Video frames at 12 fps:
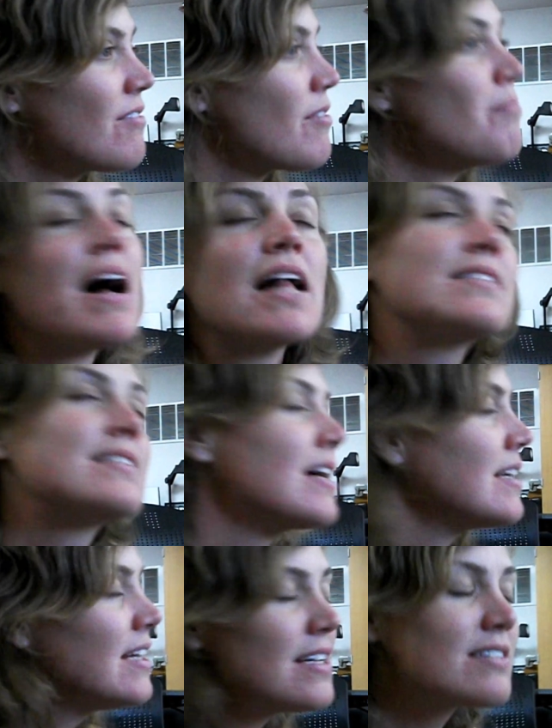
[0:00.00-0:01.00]
for months
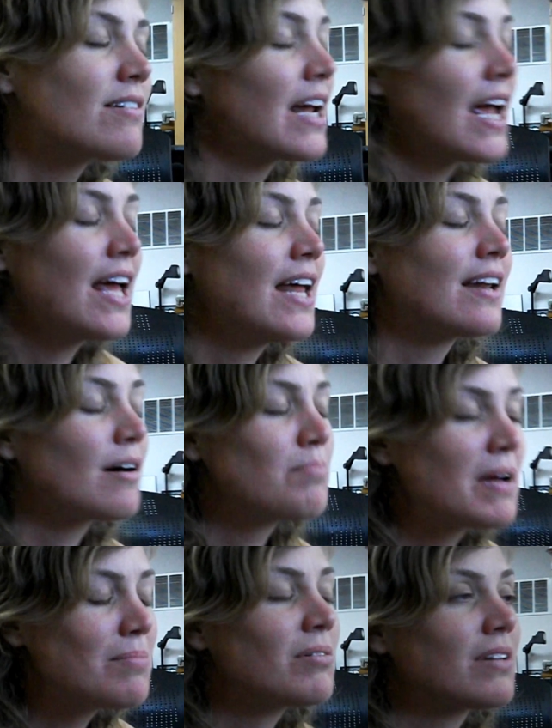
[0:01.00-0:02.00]
and years on end are
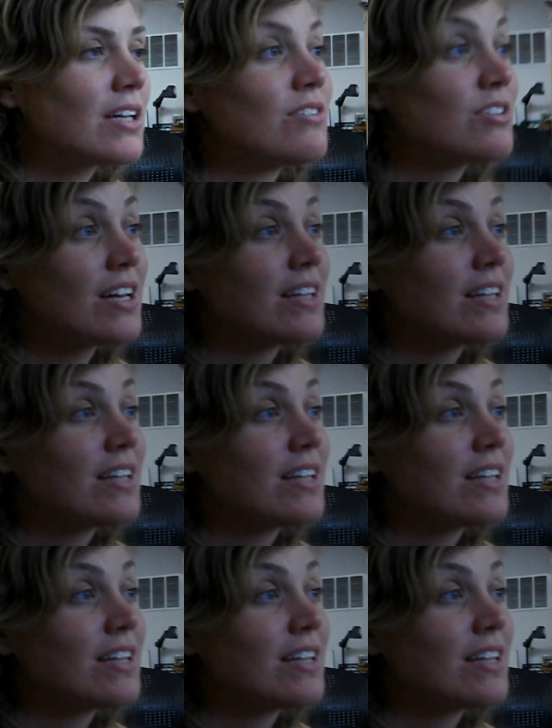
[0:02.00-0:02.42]
people that you